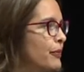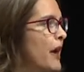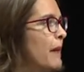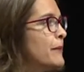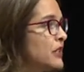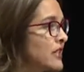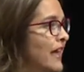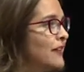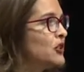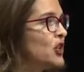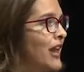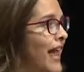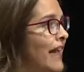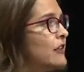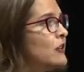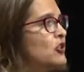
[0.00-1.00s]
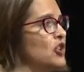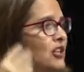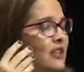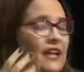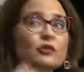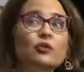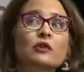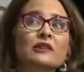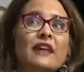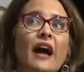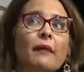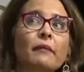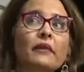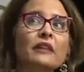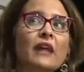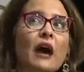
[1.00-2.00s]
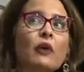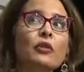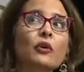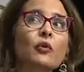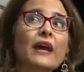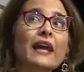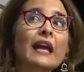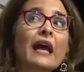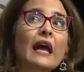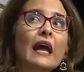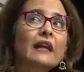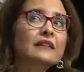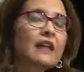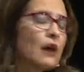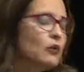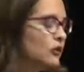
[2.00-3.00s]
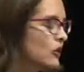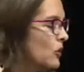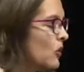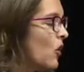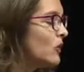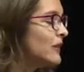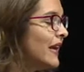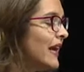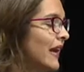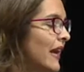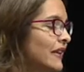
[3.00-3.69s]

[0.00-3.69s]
potential energy that could down the road,